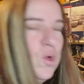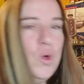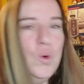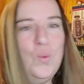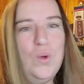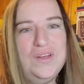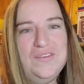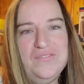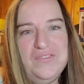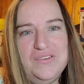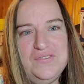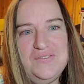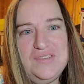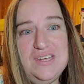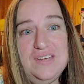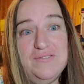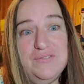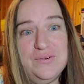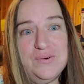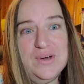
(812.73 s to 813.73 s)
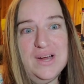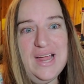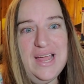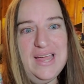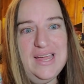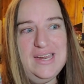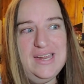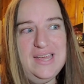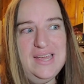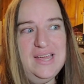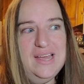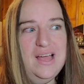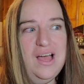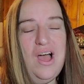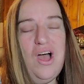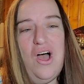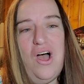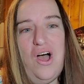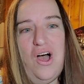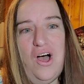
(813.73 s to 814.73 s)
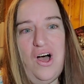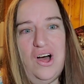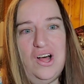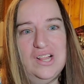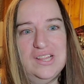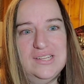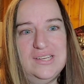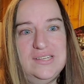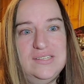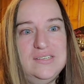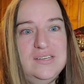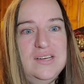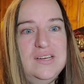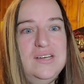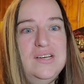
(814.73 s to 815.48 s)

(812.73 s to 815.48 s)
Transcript: 154.80 all in.